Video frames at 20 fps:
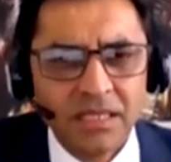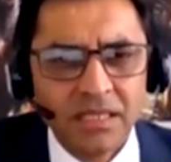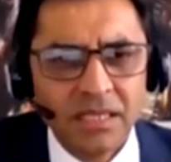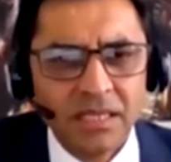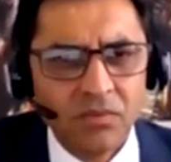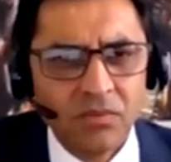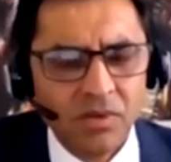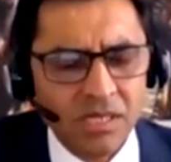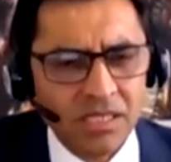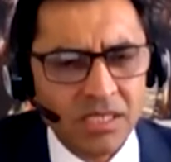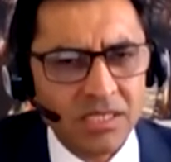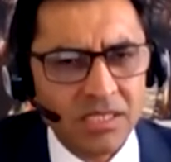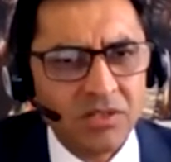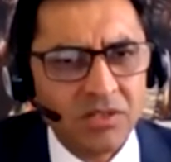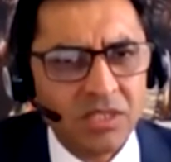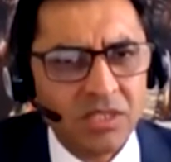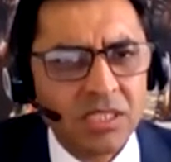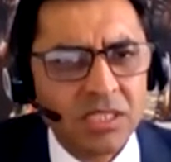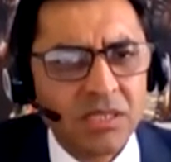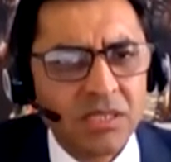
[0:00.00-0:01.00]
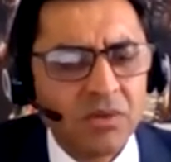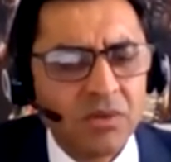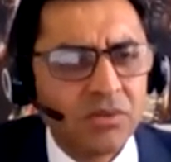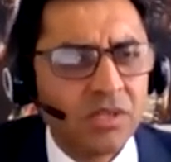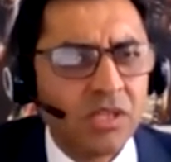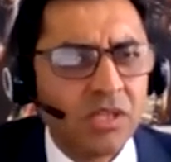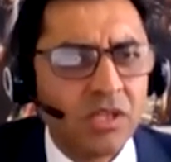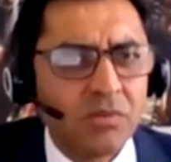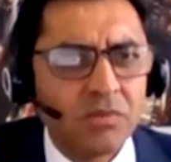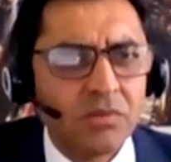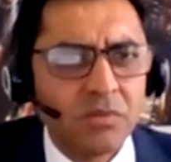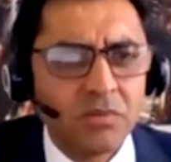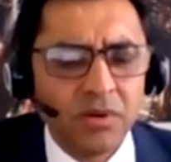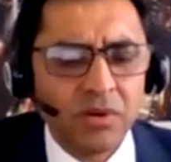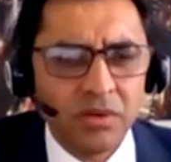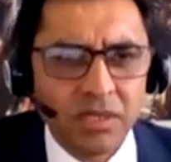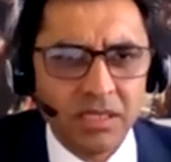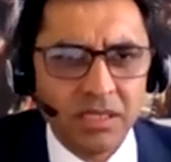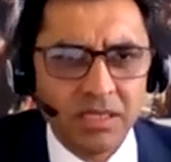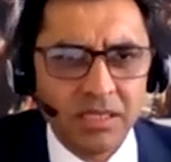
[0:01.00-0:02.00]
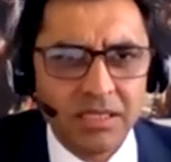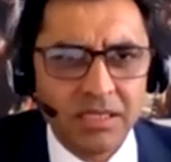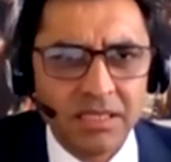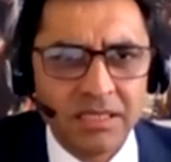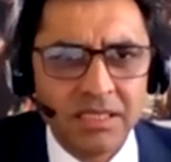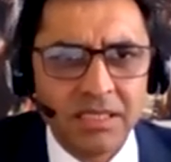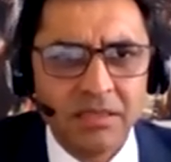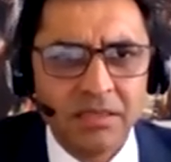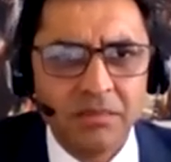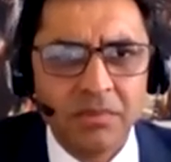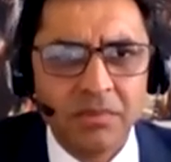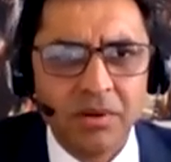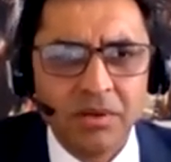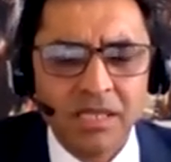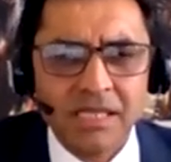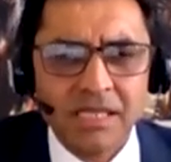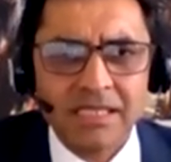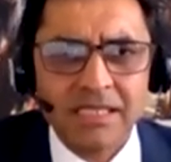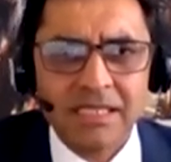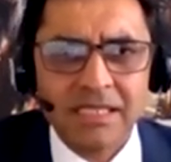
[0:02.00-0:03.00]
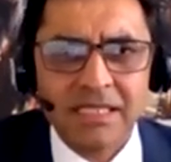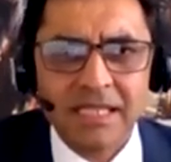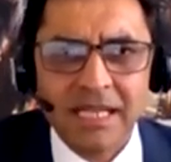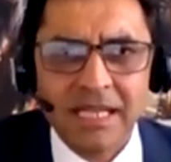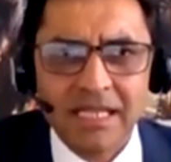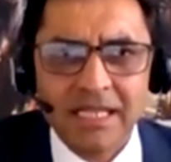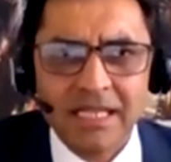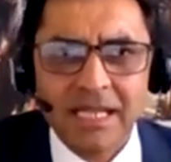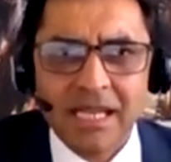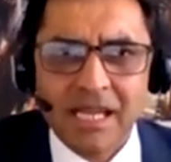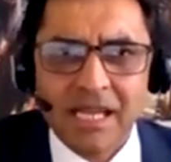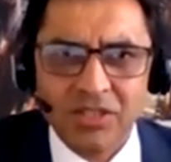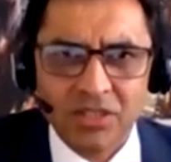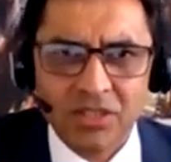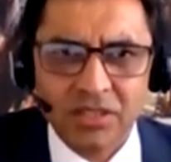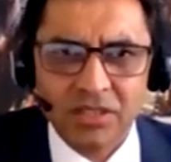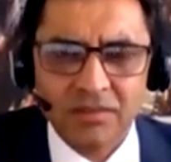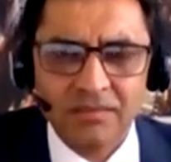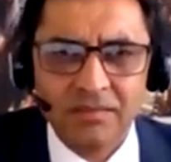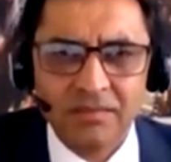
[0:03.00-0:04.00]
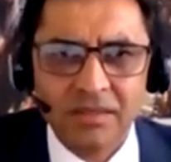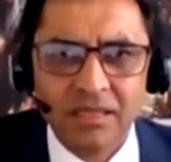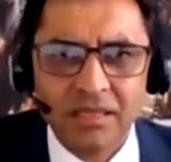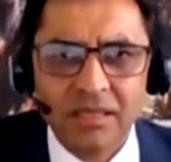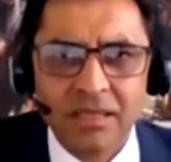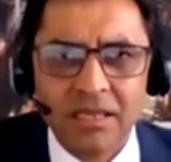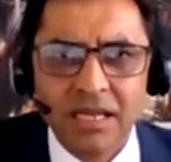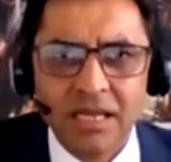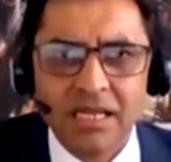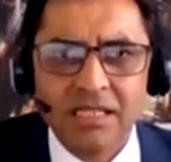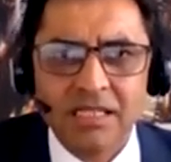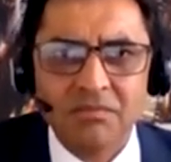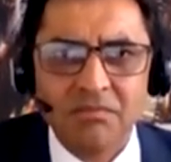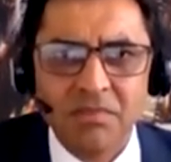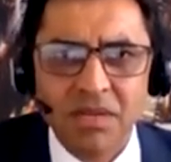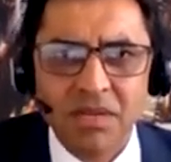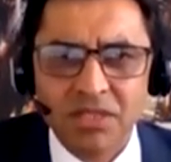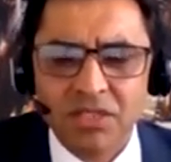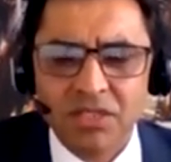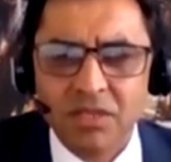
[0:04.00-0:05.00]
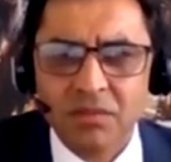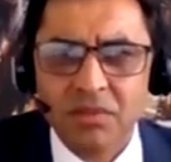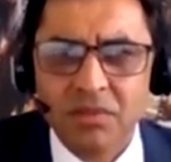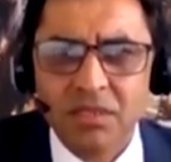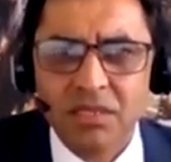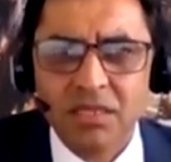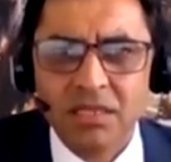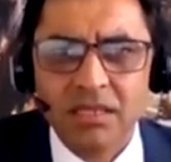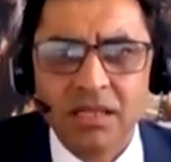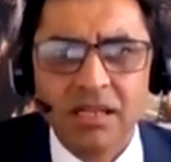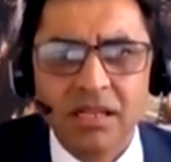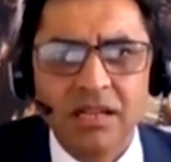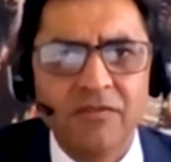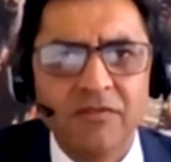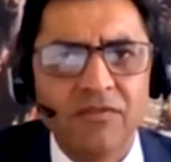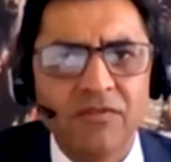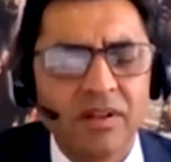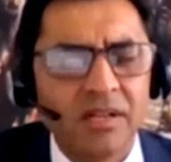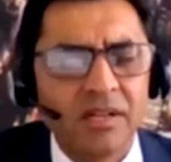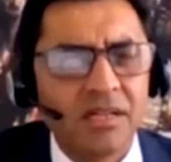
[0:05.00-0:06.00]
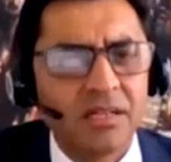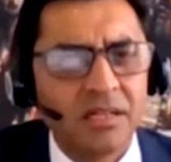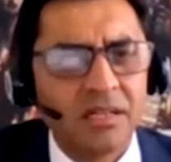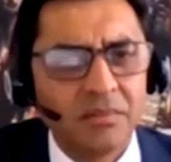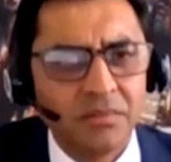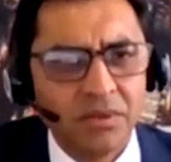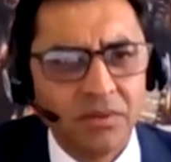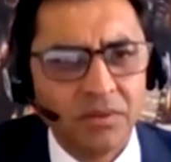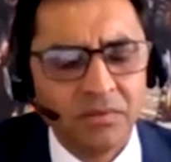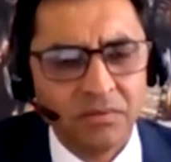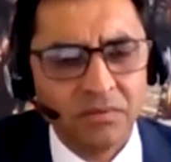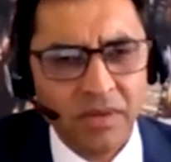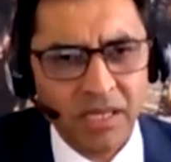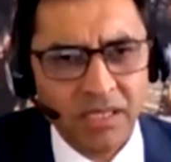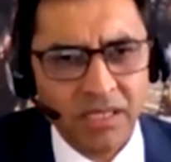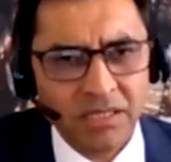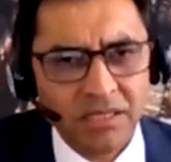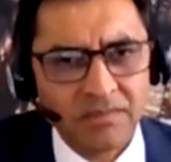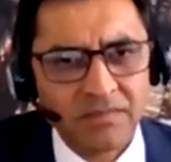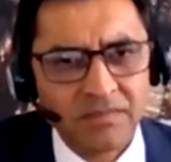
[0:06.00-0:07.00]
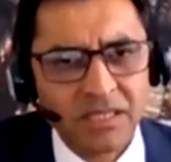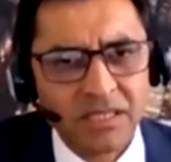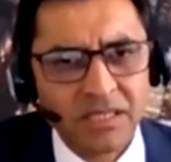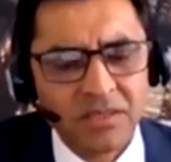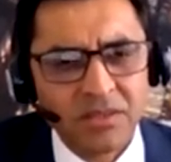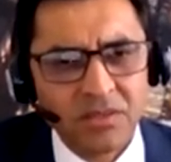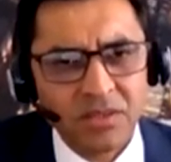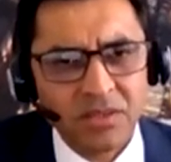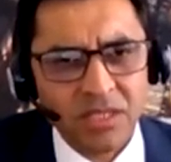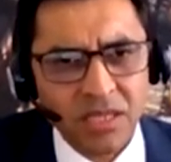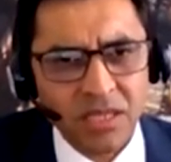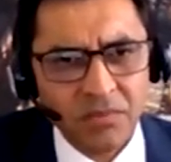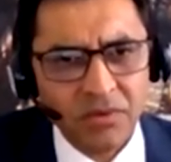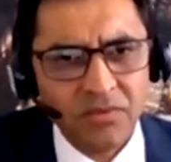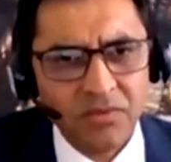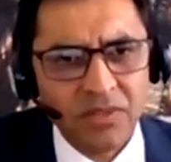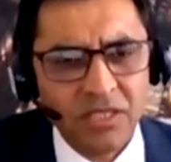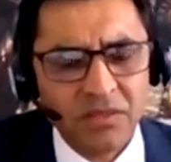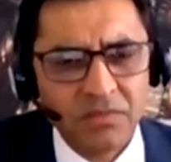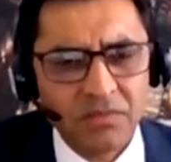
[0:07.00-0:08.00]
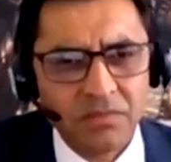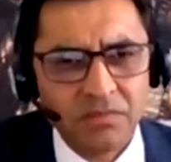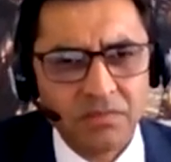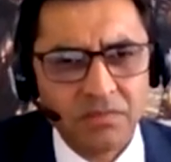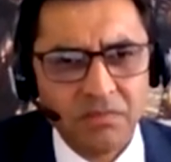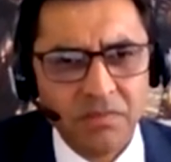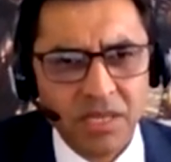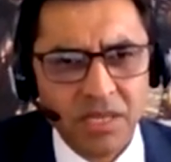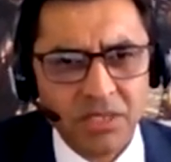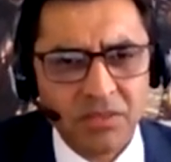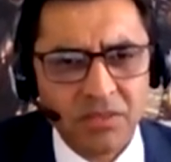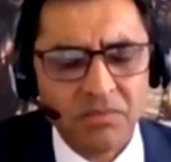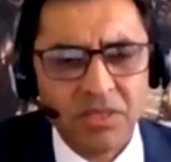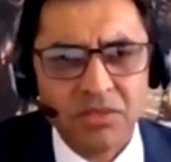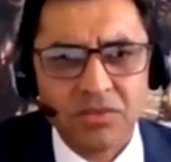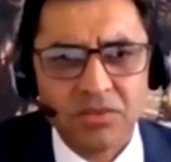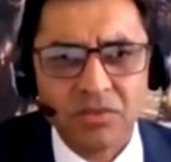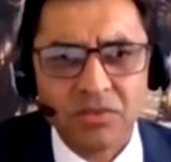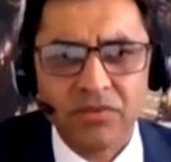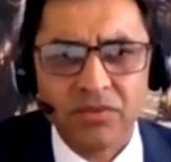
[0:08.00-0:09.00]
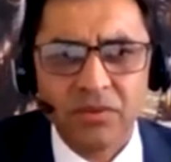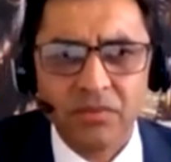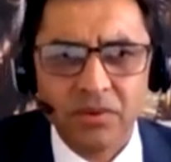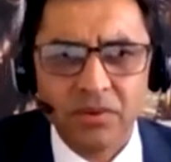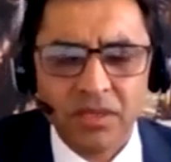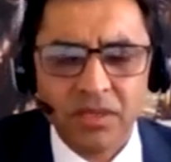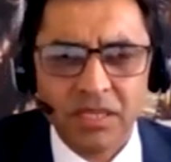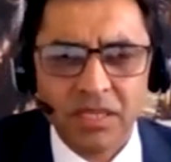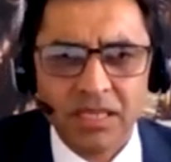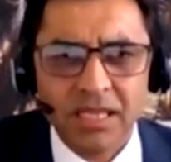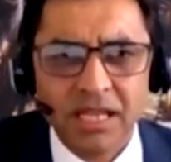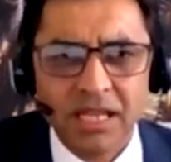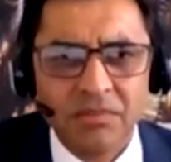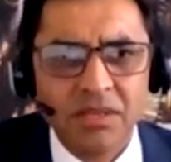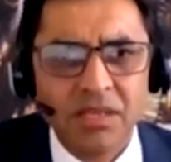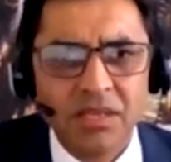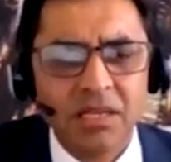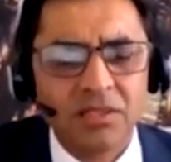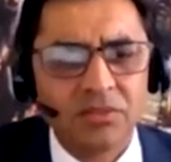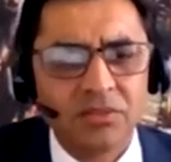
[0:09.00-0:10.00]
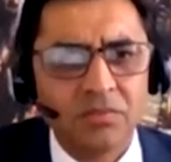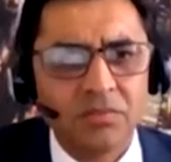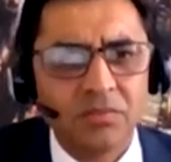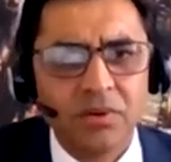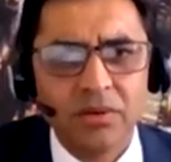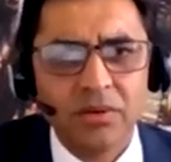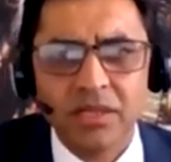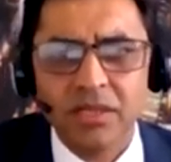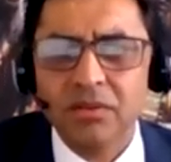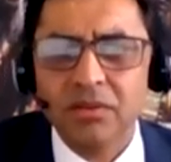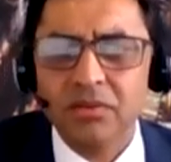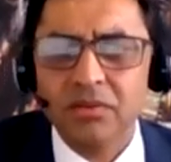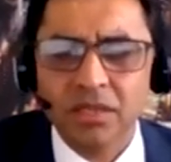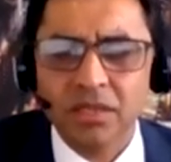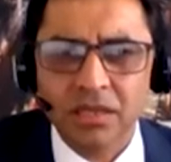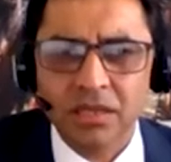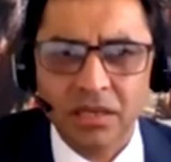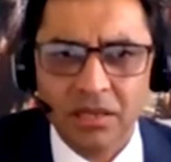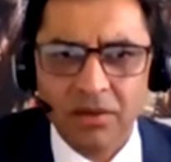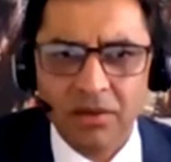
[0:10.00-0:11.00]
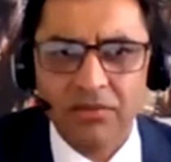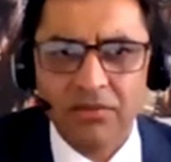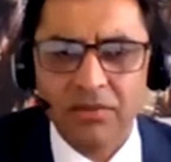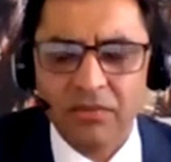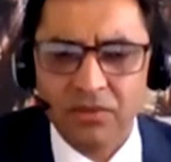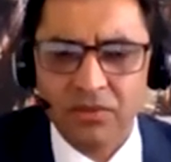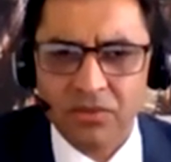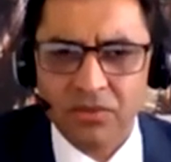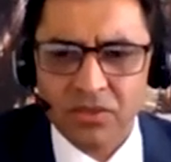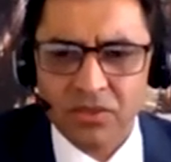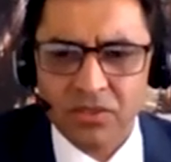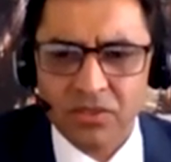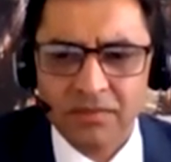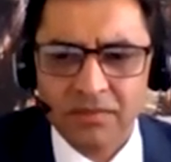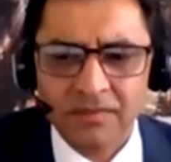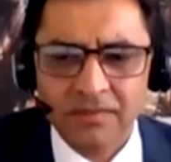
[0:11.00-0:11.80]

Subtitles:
And what is interesting about the human body is that the body is a data engine that is measurable in an infinite number of ways. So some of these measurements of your body can be also put into the car of the future.